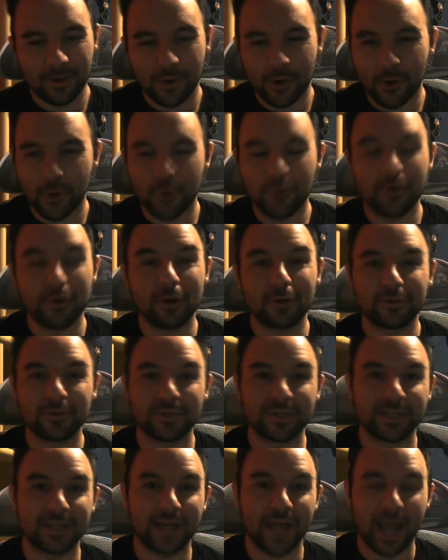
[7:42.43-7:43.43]
who knows
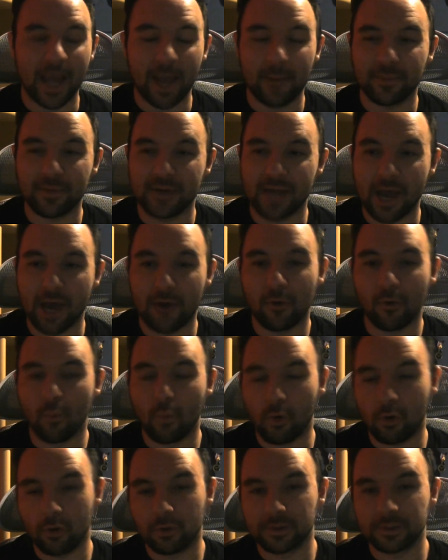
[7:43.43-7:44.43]
what's going to happen now at
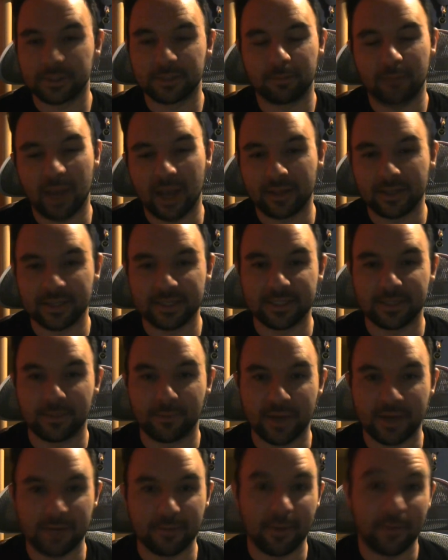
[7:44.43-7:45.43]
Worlds, banless
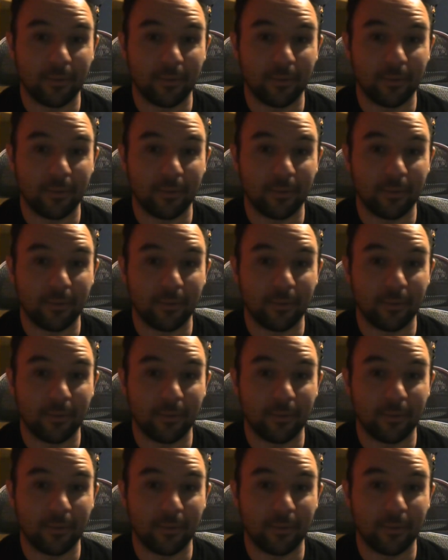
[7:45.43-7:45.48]
dependent.